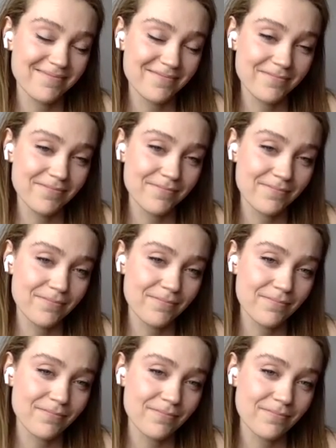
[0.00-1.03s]

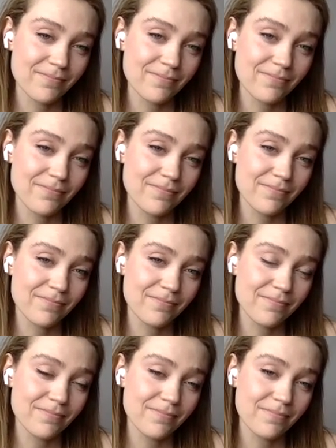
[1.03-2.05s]

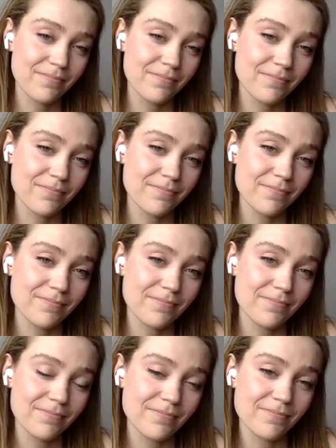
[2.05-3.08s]

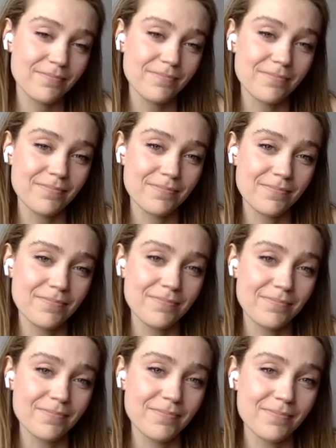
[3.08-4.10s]

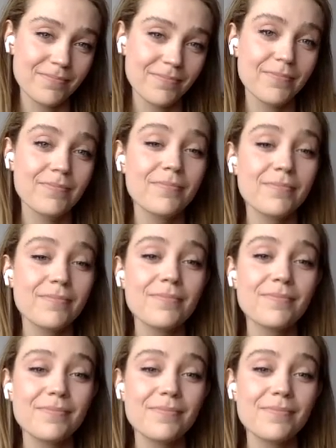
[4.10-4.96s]
No words are spoken by the person on screen.